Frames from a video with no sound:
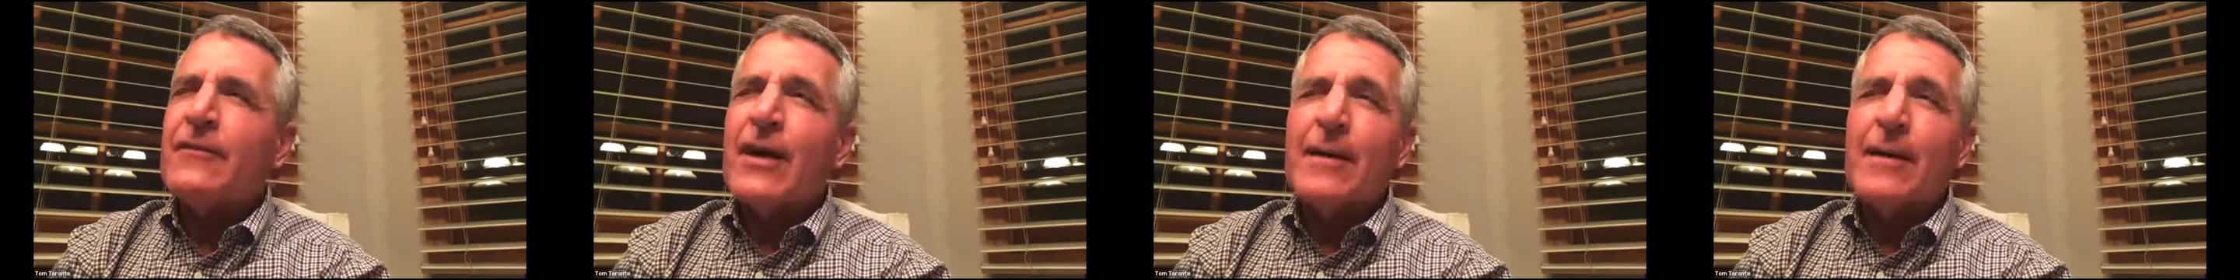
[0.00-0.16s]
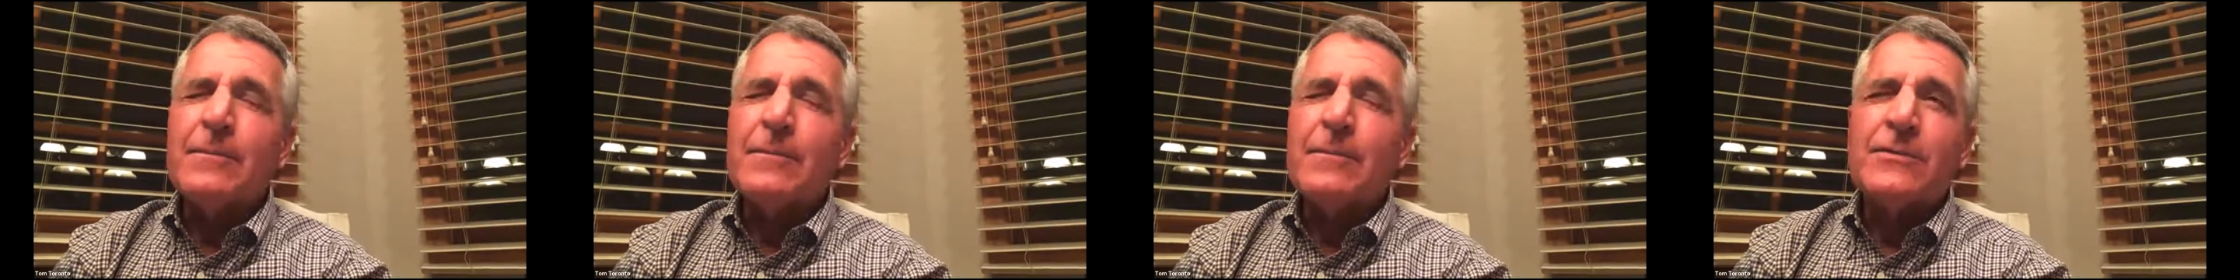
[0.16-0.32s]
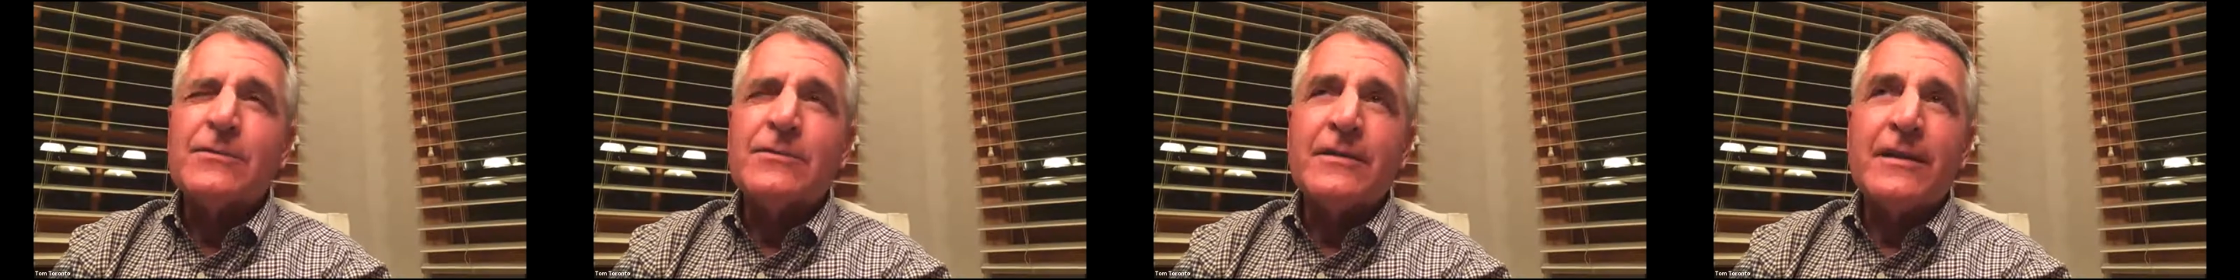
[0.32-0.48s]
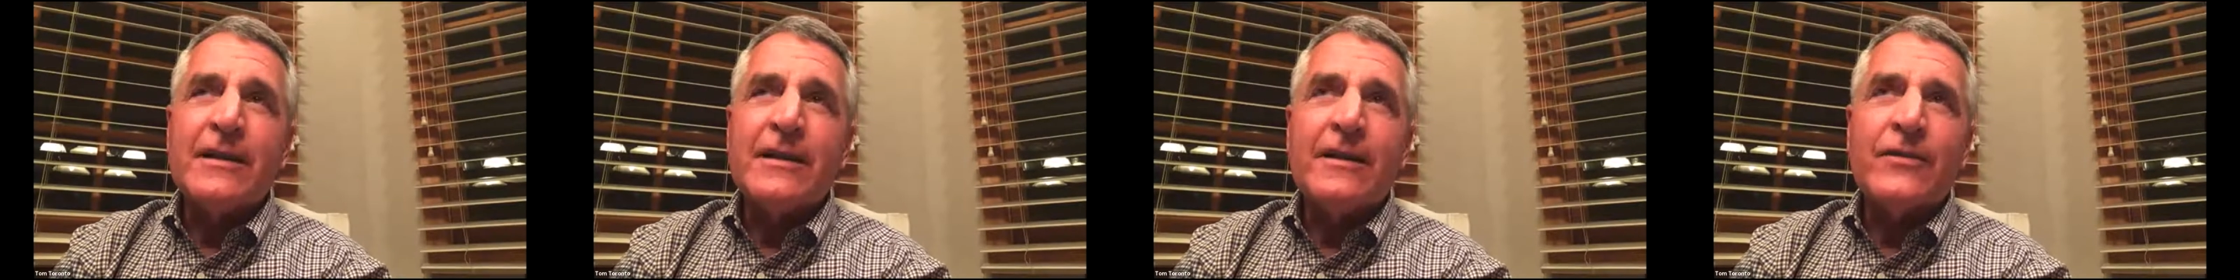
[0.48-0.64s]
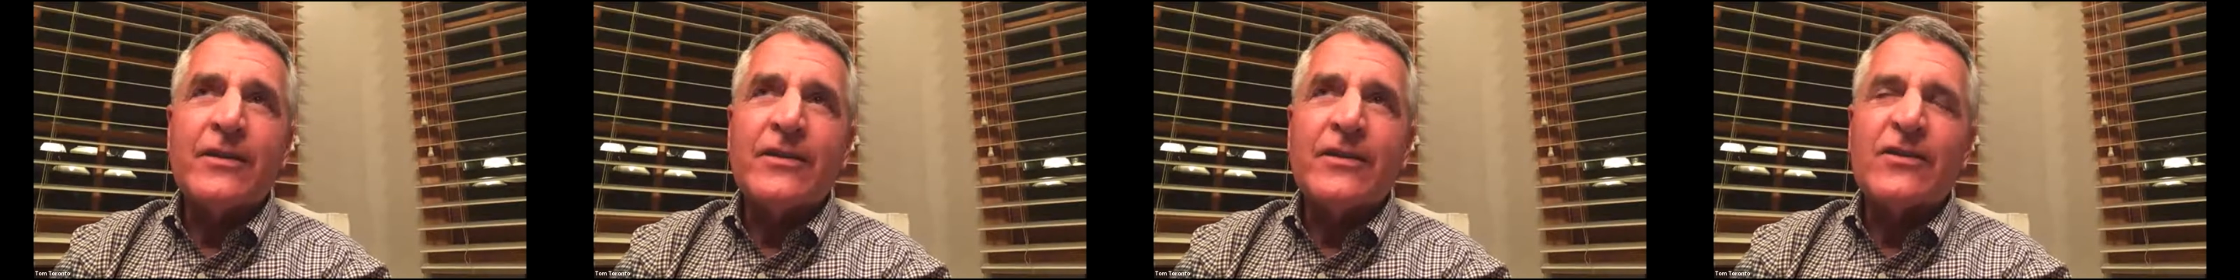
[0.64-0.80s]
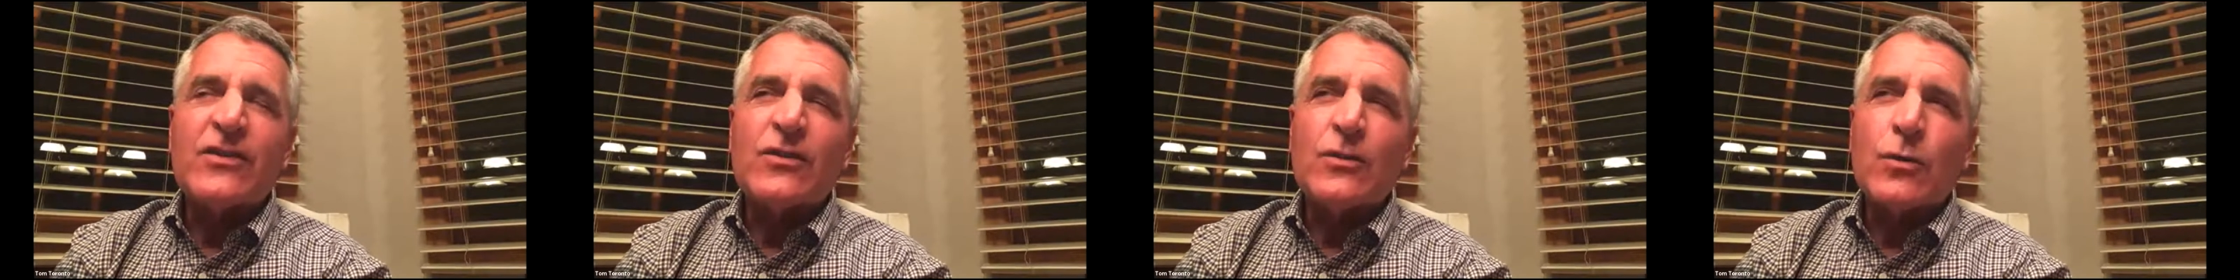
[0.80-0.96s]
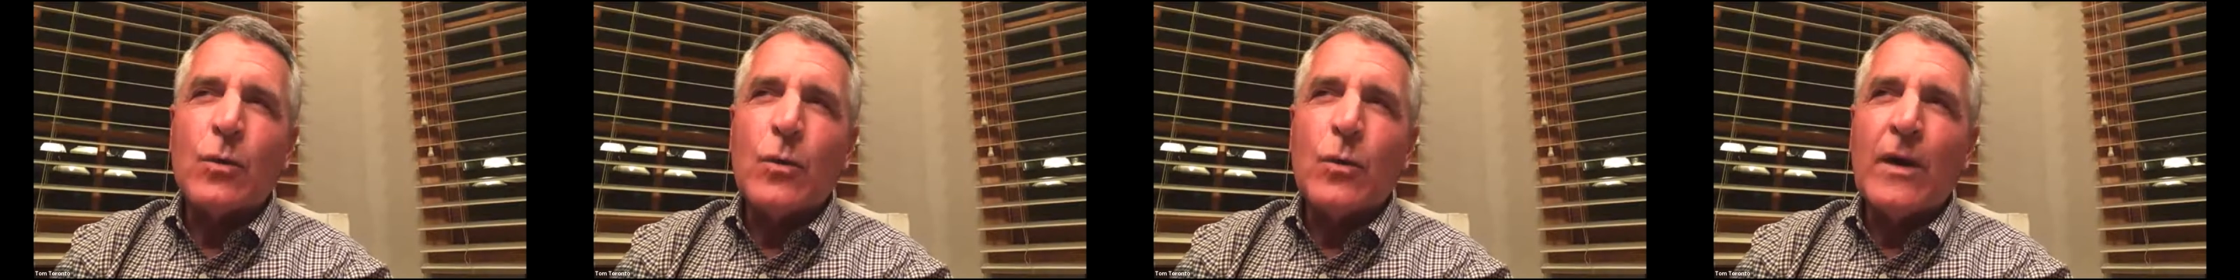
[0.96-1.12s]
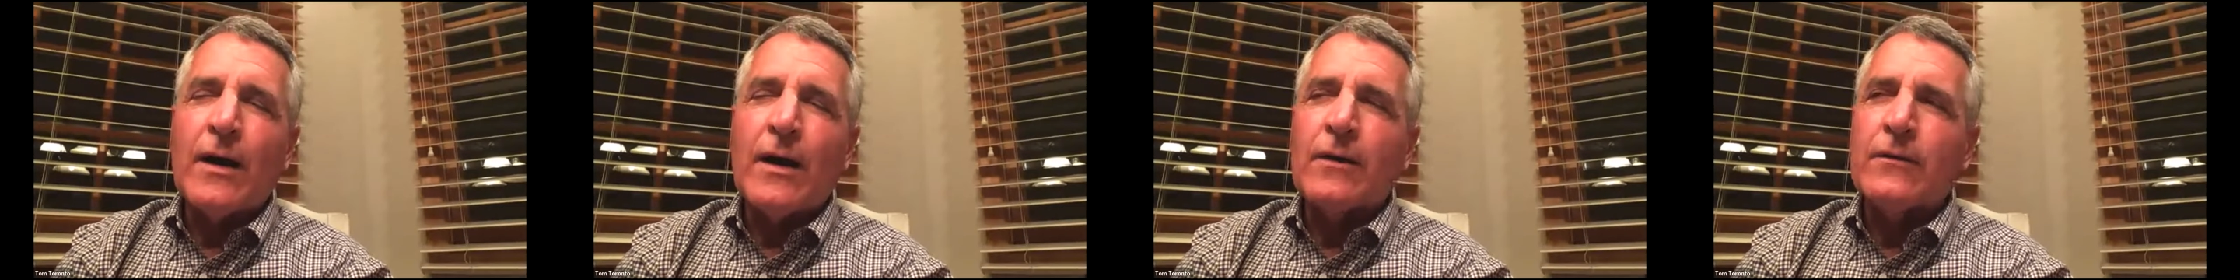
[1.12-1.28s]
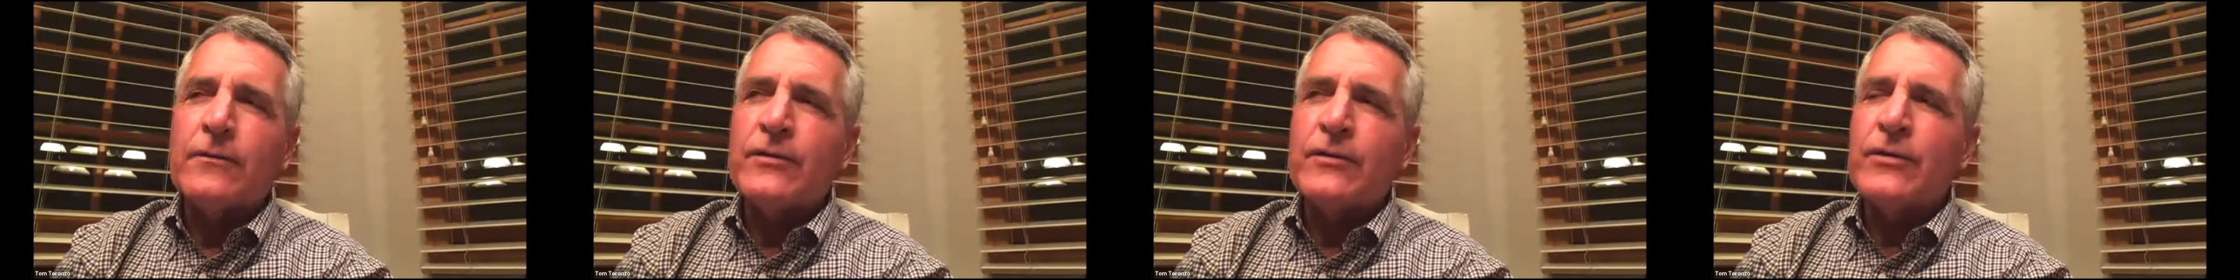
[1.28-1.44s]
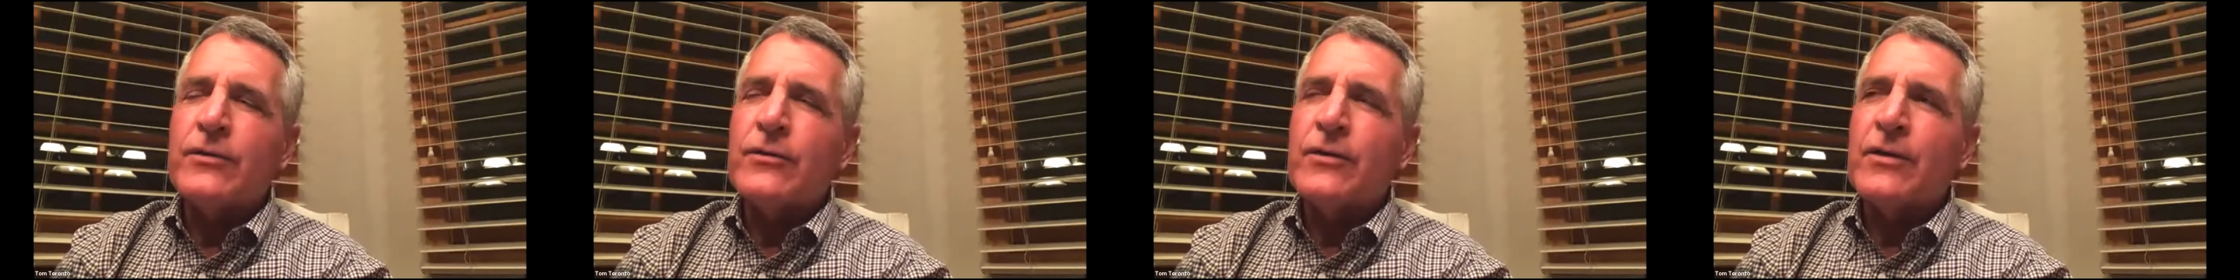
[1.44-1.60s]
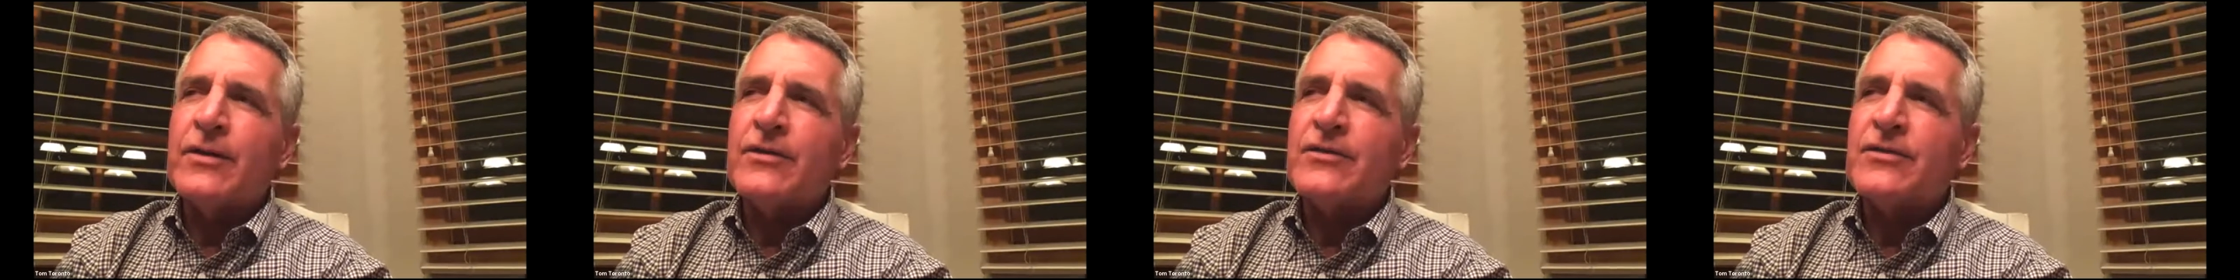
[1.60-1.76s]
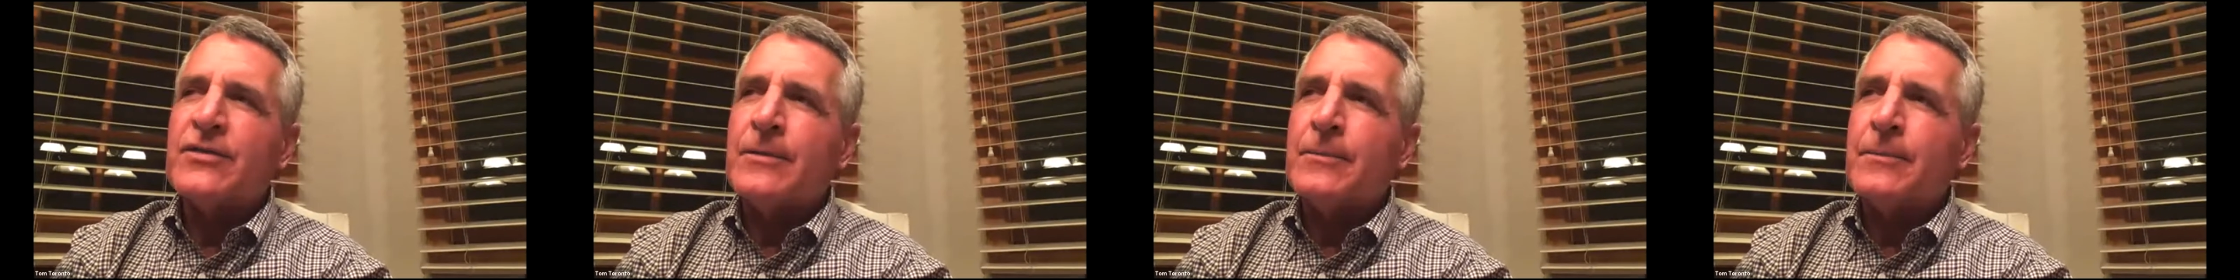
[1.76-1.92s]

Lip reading: I believe it's 12 units,